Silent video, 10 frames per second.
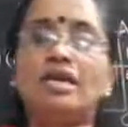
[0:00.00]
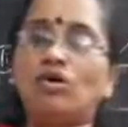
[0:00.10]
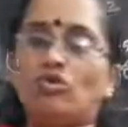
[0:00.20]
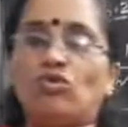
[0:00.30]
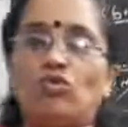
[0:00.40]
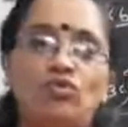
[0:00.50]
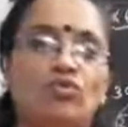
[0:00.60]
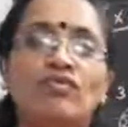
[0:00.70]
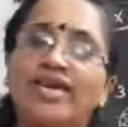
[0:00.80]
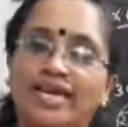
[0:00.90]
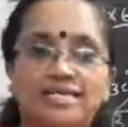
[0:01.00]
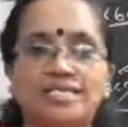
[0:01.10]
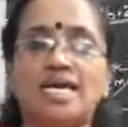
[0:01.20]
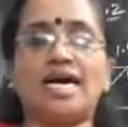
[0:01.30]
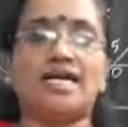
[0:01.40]
Now we can
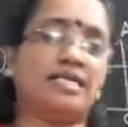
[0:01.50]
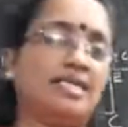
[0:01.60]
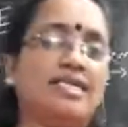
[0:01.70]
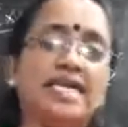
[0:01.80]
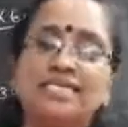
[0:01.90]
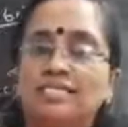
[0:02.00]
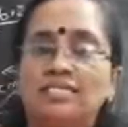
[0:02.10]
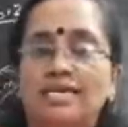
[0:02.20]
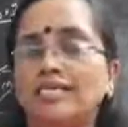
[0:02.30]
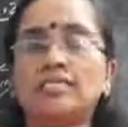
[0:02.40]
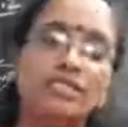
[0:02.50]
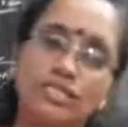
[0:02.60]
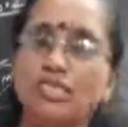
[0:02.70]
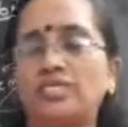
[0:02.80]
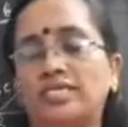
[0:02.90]
start exercise
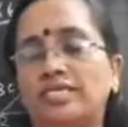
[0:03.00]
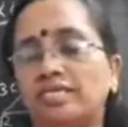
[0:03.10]
questions.